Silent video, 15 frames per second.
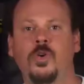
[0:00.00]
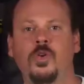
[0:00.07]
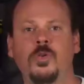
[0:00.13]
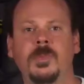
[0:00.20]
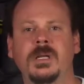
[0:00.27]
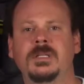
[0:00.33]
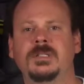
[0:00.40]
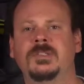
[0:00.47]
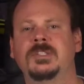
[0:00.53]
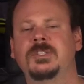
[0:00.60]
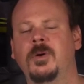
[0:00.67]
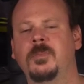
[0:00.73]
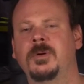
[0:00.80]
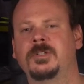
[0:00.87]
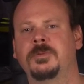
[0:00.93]
Uma is
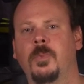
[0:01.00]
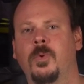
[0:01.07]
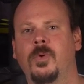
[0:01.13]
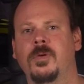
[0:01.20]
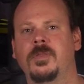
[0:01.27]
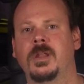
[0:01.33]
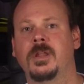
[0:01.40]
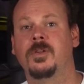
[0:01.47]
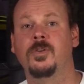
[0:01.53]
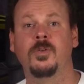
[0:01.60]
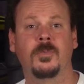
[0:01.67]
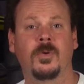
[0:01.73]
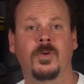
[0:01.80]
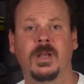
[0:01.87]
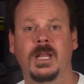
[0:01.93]
so much more than a new
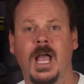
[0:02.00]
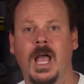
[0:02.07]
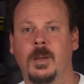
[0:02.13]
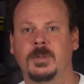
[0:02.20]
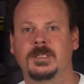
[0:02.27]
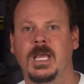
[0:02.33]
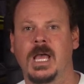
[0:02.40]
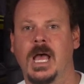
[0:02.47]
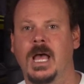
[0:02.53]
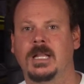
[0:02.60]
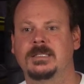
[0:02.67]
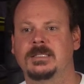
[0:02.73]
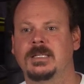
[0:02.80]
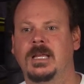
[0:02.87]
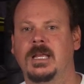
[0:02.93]
marine
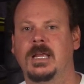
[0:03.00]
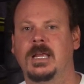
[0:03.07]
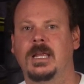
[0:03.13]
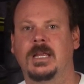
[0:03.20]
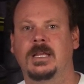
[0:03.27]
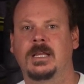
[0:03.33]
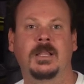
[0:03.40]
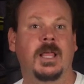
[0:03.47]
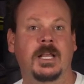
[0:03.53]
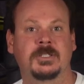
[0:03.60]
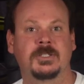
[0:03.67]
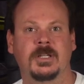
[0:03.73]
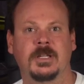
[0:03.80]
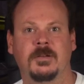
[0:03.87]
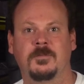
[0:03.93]
habitat, a
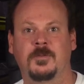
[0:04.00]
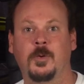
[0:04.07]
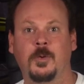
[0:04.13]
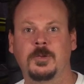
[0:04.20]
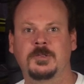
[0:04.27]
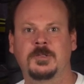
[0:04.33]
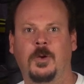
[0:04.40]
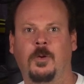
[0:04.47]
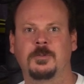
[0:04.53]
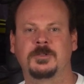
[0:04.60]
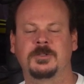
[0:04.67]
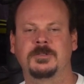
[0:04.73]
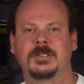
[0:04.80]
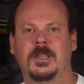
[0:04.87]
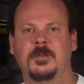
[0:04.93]
collection of cool
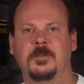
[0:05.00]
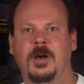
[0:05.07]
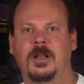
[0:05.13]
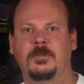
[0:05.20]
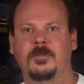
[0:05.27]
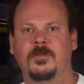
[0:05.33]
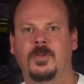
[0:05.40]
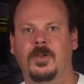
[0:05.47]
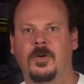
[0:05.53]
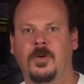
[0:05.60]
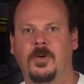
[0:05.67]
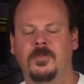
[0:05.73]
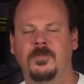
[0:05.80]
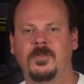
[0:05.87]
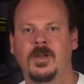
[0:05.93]
sculptures at the bottom of the
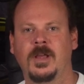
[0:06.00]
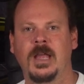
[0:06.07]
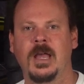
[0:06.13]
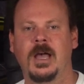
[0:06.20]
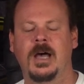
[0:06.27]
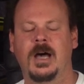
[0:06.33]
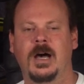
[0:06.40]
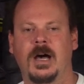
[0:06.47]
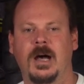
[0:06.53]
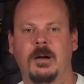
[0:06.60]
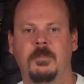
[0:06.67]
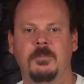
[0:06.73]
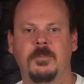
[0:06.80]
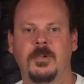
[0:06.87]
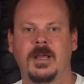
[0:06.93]
Gulf.
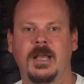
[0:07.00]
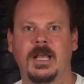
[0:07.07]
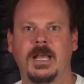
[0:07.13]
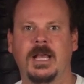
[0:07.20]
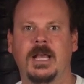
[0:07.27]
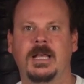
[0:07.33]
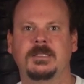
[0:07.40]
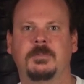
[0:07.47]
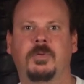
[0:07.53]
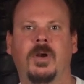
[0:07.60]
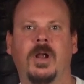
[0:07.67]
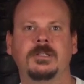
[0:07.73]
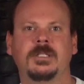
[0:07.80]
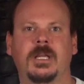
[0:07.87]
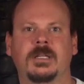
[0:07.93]
Um, as a
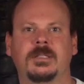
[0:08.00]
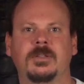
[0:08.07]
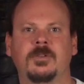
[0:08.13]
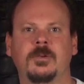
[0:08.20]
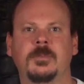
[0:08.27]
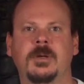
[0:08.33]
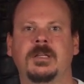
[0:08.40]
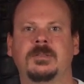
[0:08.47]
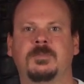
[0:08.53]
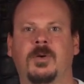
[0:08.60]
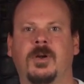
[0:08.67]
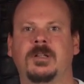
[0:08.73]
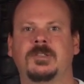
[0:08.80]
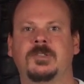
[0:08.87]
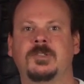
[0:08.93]
project, UMA has
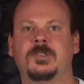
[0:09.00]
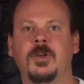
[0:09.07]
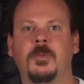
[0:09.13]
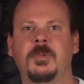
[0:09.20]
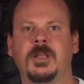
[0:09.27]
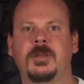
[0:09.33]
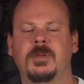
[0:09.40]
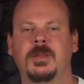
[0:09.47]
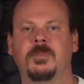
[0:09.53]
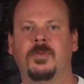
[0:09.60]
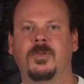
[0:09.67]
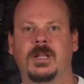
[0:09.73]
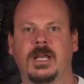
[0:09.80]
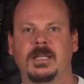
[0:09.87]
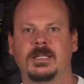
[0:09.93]
brought so many
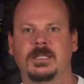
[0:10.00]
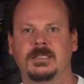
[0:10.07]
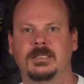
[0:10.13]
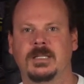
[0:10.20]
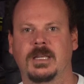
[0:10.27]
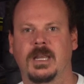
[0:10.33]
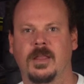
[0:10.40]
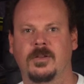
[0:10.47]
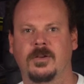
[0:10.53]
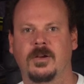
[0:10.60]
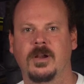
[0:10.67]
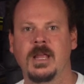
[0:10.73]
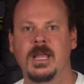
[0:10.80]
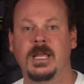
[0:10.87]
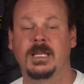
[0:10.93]
people and ideas
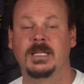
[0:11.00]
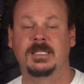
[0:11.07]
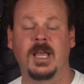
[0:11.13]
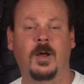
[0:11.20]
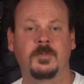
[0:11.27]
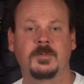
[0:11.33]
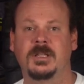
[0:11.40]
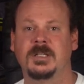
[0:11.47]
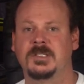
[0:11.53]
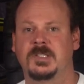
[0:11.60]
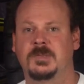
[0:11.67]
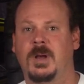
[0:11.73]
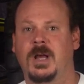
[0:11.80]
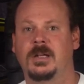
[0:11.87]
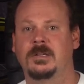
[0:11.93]
together. It's helped and
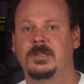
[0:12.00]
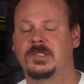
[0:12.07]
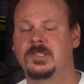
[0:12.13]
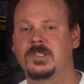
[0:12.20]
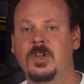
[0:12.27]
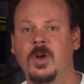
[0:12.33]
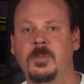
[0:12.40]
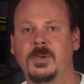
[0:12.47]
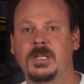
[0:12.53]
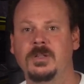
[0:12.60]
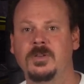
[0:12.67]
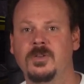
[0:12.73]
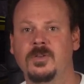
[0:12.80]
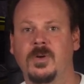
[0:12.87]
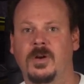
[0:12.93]
inspired so many
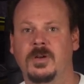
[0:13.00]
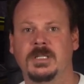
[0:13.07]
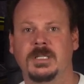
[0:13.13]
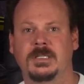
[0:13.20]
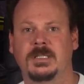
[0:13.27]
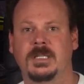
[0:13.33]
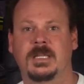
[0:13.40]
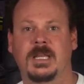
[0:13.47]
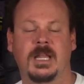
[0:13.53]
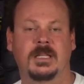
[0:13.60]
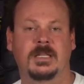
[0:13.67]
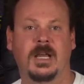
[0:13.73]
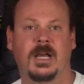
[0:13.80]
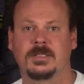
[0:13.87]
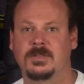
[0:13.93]
new artistic
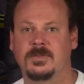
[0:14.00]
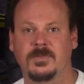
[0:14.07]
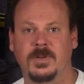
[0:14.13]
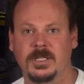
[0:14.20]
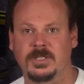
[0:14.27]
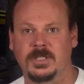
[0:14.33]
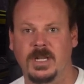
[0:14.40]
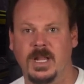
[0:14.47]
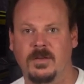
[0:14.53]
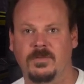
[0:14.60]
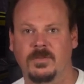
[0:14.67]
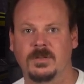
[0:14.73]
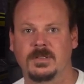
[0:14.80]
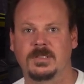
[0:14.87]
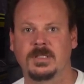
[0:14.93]
and conservation
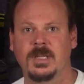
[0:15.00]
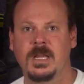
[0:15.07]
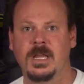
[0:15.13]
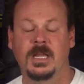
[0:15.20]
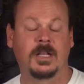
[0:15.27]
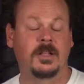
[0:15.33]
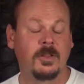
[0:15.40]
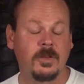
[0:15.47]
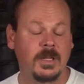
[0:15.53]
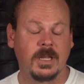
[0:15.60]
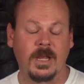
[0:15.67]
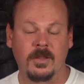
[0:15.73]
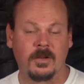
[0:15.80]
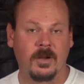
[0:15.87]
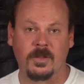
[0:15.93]
efforts,
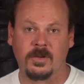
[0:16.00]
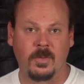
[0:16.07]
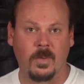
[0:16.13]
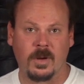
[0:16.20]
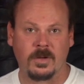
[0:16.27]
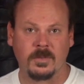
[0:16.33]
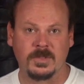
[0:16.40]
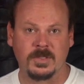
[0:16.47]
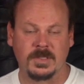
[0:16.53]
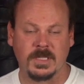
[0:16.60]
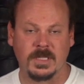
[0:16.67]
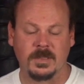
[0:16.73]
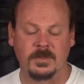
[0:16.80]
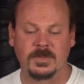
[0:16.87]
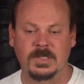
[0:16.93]
including other underwater
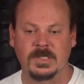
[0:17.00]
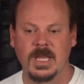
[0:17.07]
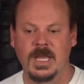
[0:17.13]
museums,